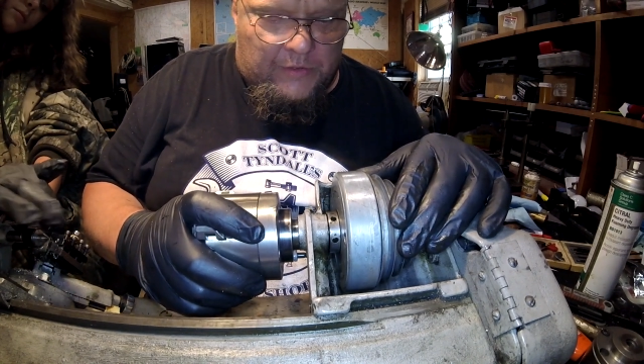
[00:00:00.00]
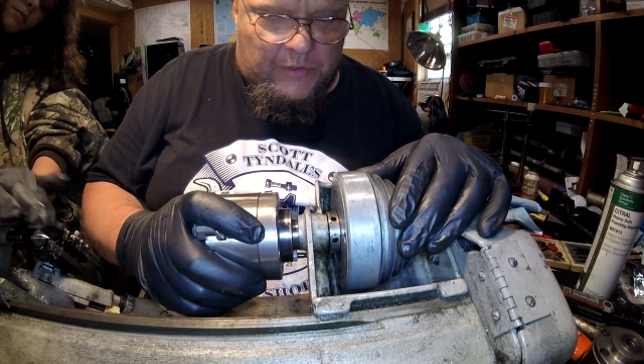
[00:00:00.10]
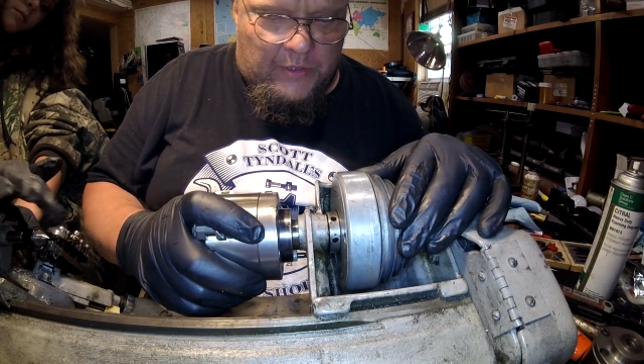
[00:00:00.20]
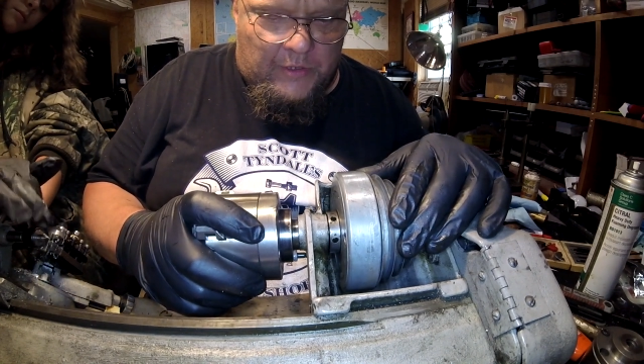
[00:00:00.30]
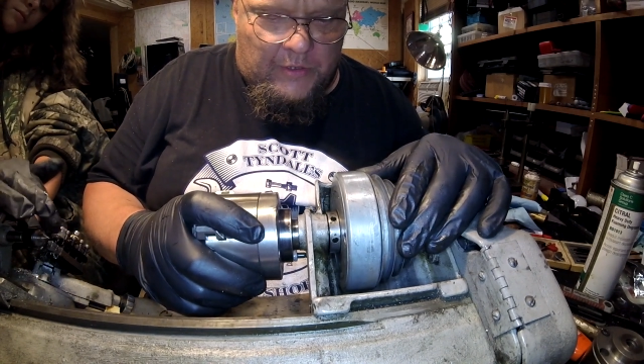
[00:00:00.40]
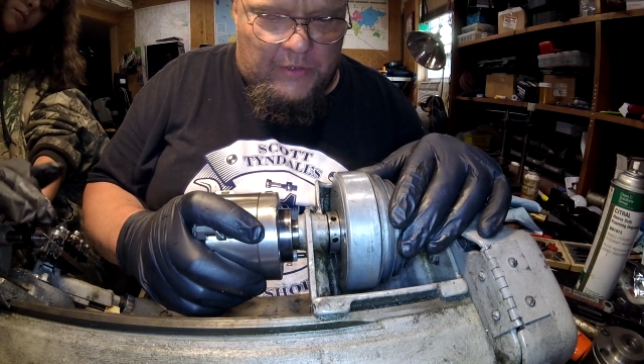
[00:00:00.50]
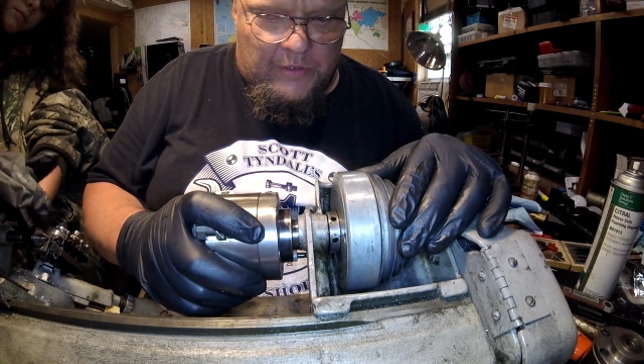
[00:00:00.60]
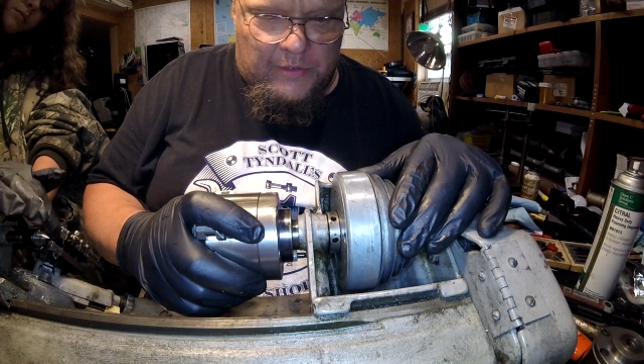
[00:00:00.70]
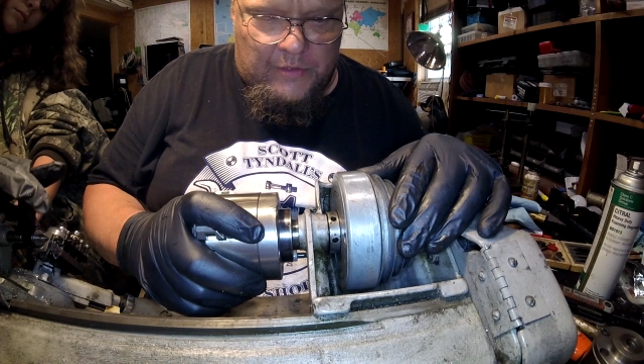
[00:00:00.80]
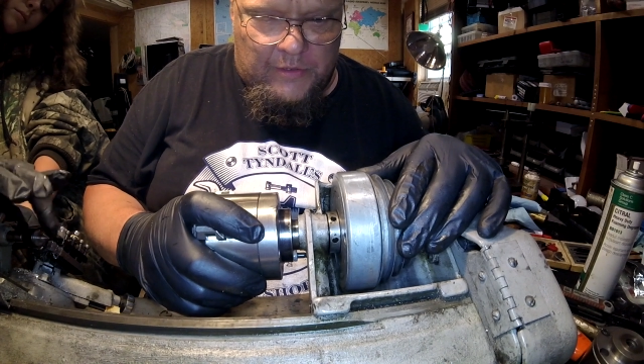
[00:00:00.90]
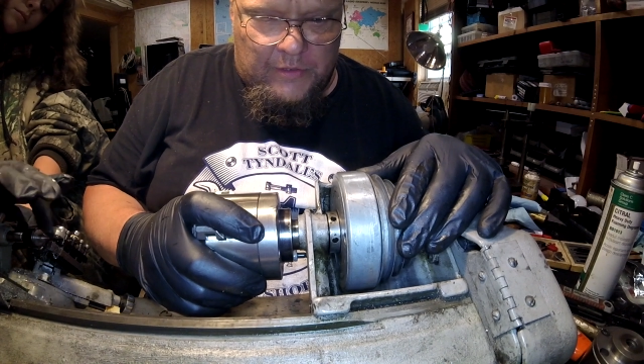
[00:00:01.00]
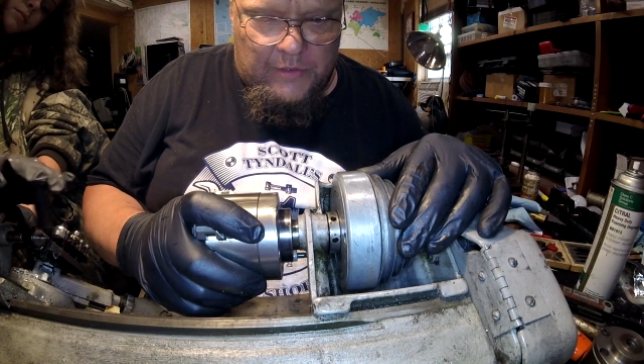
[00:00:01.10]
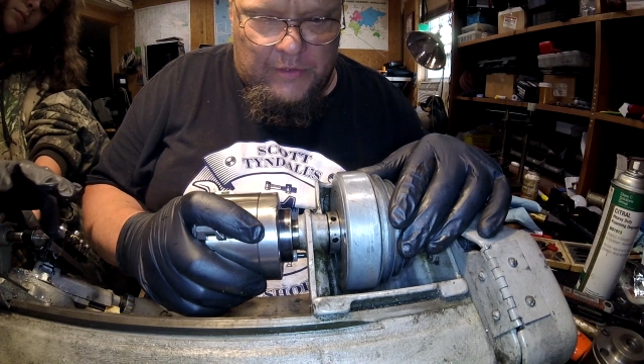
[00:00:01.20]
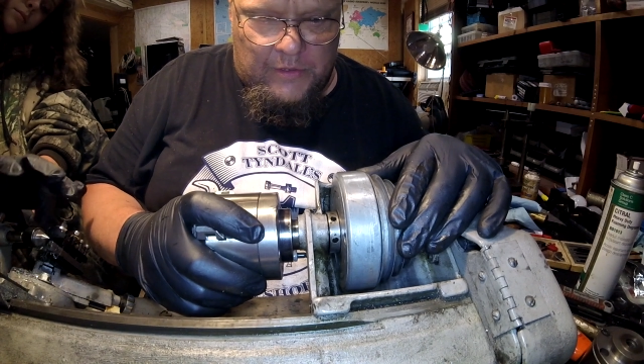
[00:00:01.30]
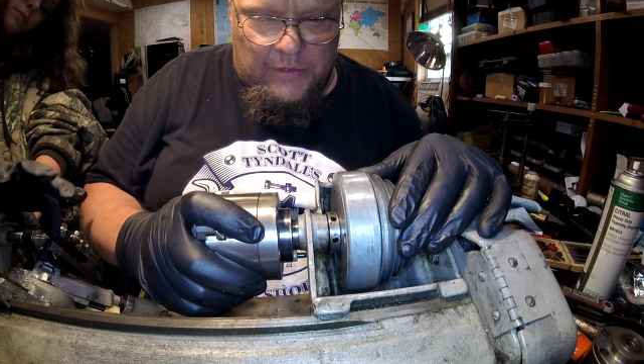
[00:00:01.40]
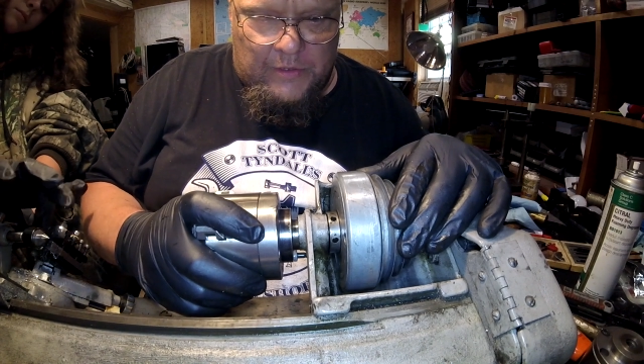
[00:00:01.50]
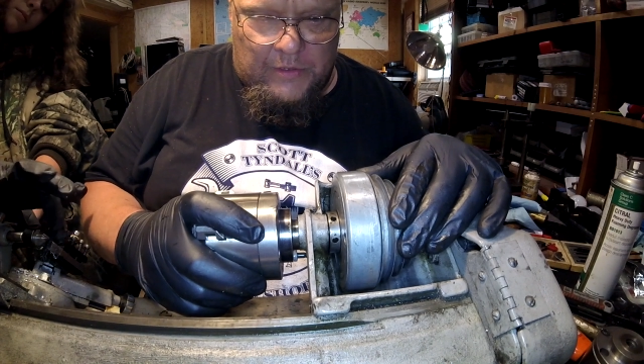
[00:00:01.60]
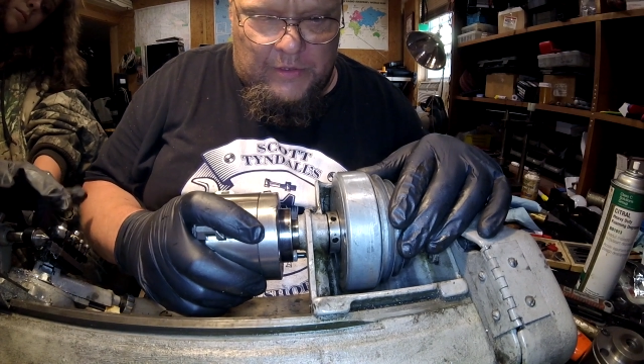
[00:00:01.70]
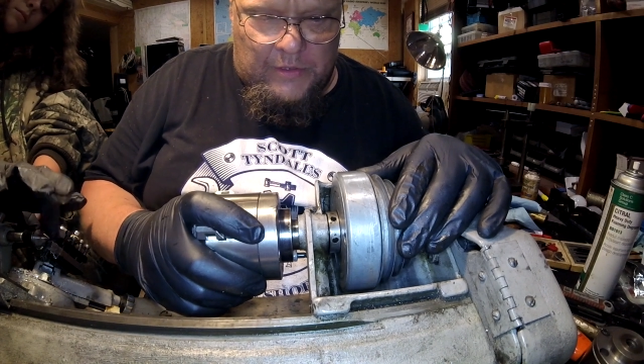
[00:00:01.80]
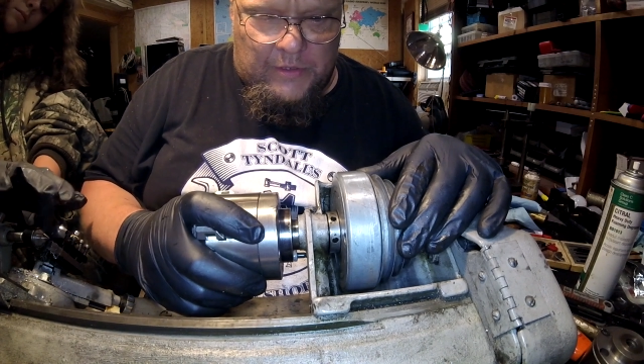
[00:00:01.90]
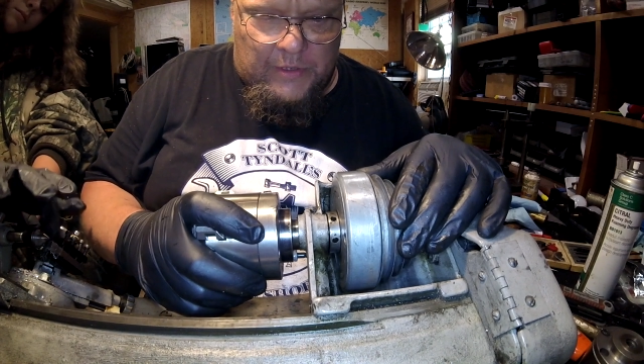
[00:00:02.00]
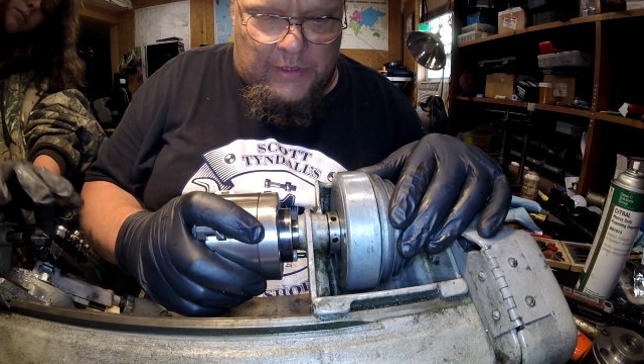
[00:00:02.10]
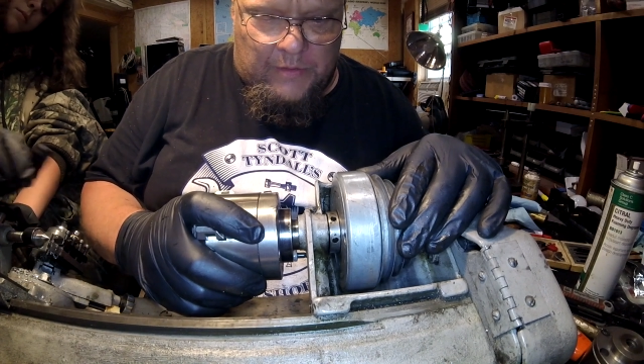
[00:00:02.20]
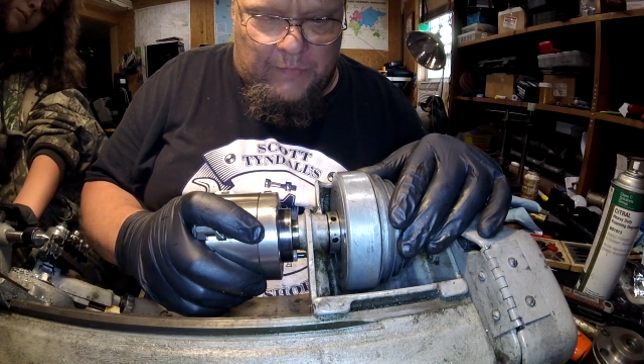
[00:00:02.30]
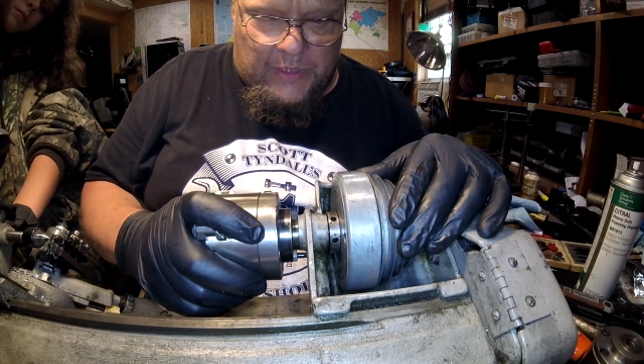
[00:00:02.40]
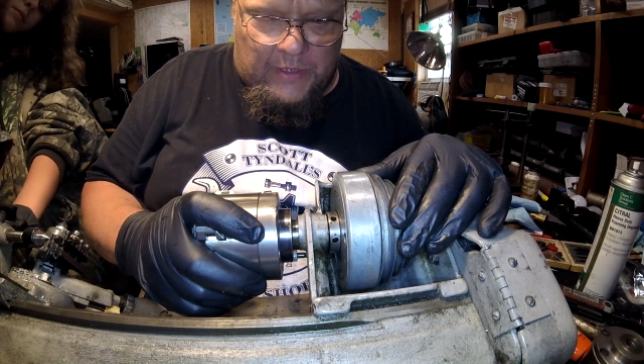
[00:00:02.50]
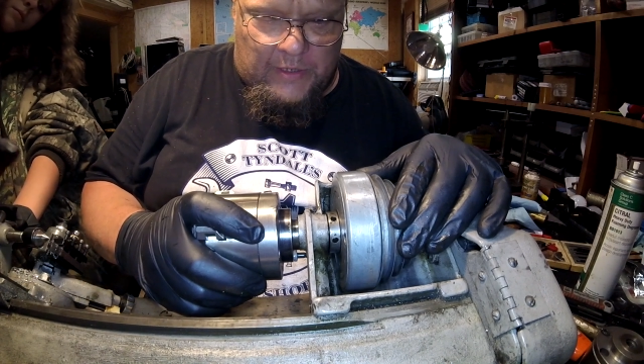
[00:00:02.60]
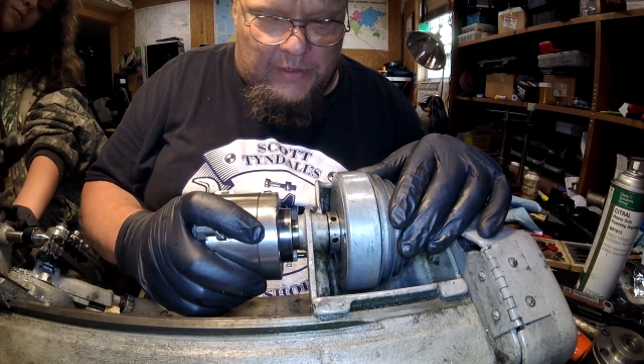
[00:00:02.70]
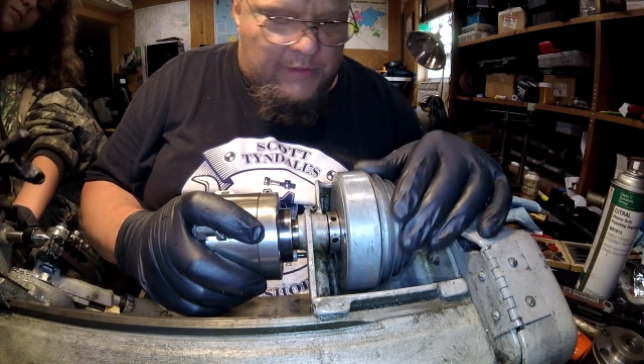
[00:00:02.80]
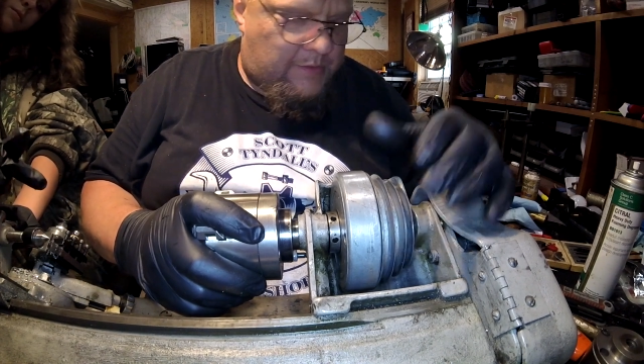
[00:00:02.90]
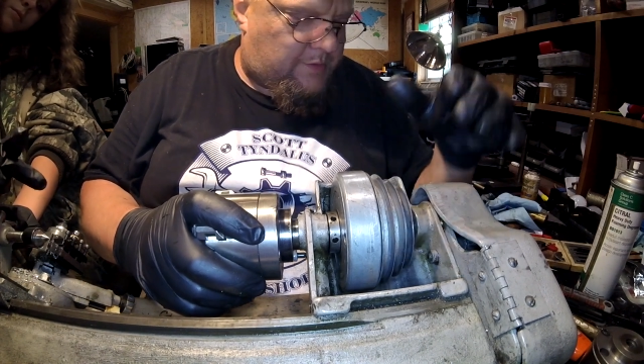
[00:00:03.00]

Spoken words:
turn any better.